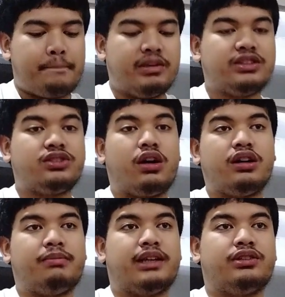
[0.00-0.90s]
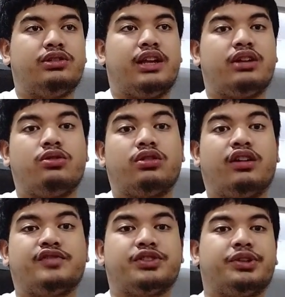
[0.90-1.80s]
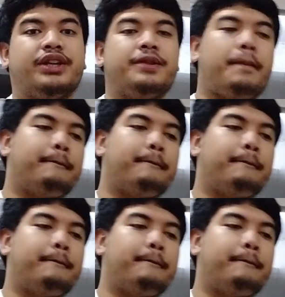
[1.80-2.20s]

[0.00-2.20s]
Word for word: This chocolate batirol I cooked off screen